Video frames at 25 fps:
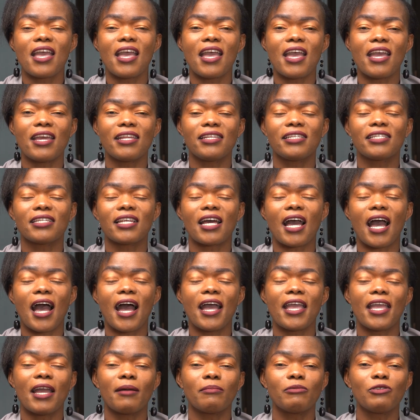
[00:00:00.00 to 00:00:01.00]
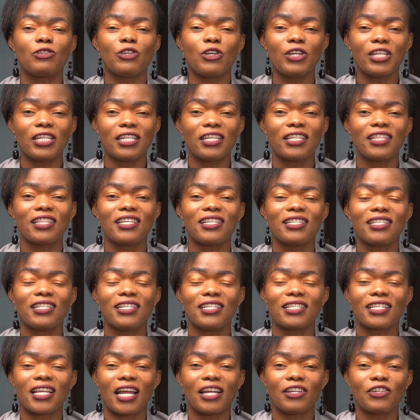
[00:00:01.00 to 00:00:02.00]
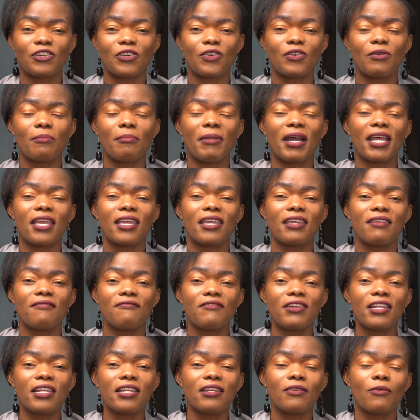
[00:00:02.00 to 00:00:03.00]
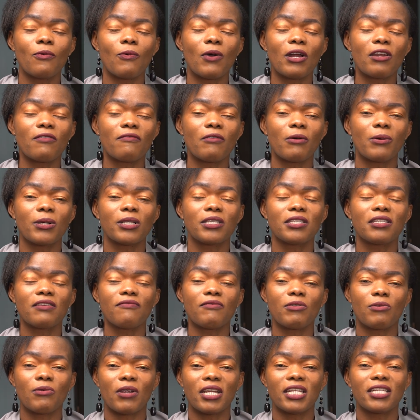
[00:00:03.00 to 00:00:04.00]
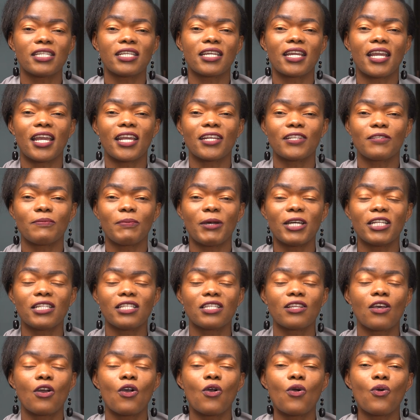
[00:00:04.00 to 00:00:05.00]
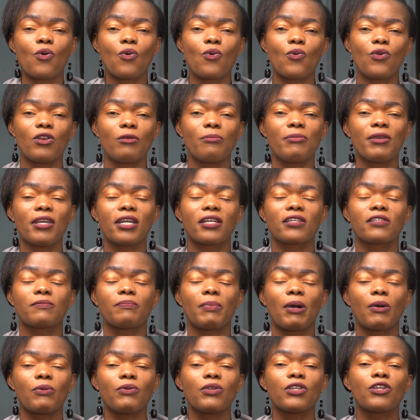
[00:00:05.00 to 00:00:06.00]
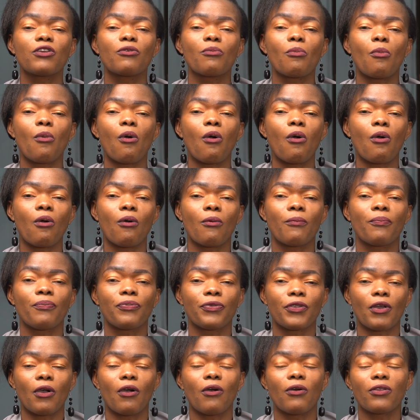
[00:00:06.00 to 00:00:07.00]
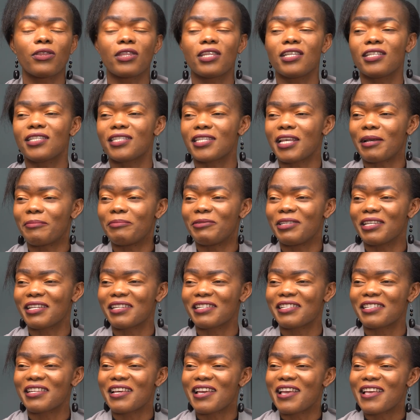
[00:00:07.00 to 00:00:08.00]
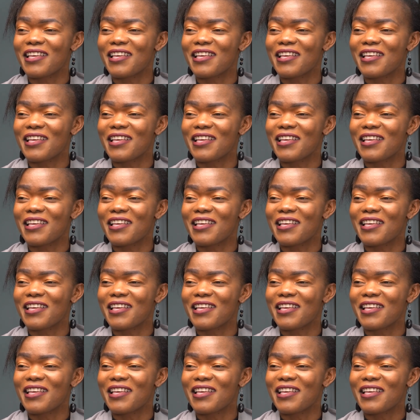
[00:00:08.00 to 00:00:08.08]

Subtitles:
and I am joined in this discussion by Evelyn, one of our CV writing experts, who will be expounding more on this subject.